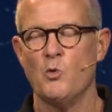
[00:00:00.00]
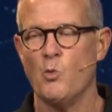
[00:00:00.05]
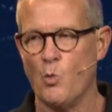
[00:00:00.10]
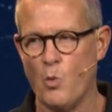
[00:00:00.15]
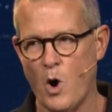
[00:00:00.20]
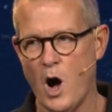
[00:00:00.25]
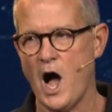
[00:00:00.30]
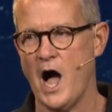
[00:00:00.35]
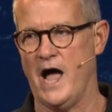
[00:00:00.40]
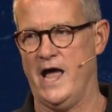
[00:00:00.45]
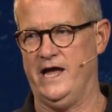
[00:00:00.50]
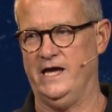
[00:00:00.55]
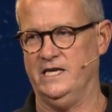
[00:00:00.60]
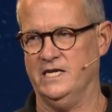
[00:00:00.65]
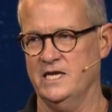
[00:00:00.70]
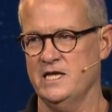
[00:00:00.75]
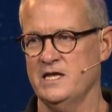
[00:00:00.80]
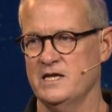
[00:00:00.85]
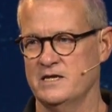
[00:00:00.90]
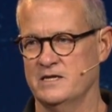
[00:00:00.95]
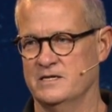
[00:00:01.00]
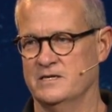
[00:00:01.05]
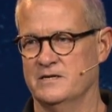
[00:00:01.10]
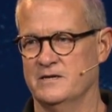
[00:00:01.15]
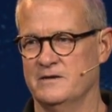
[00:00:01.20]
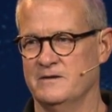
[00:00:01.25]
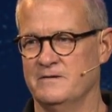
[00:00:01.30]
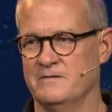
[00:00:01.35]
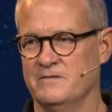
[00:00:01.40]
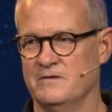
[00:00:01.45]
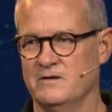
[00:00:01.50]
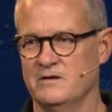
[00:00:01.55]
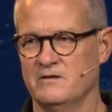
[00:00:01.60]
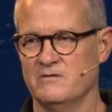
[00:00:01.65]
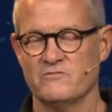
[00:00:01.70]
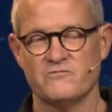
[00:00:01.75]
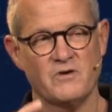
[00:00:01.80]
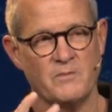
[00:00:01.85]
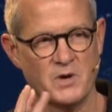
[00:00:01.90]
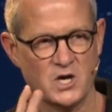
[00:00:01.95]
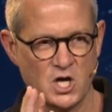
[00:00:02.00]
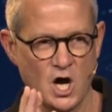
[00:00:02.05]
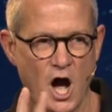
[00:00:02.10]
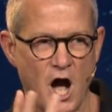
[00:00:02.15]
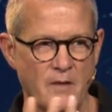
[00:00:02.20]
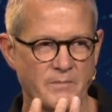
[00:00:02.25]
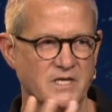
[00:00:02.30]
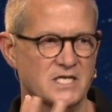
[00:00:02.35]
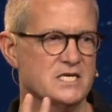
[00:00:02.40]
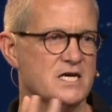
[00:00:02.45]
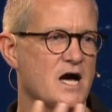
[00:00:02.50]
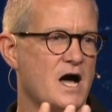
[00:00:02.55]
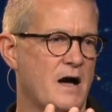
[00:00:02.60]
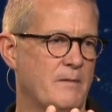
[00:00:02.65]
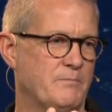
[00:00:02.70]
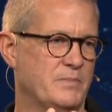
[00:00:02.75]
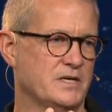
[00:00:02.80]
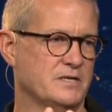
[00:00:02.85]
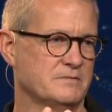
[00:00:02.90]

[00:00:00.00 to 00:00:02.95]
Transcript: wine from a common cup,